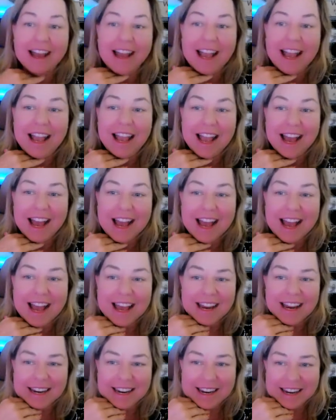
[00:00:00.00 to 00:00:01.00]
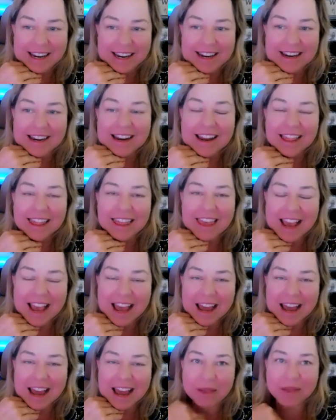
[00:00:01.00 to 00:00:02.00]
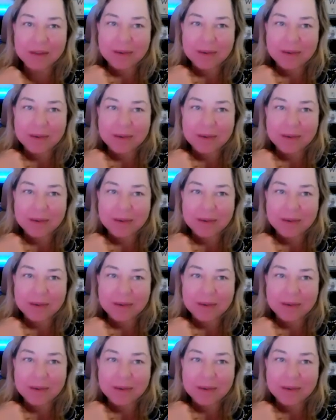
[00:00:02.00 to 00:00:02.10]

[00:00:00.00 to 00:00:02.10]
And they had about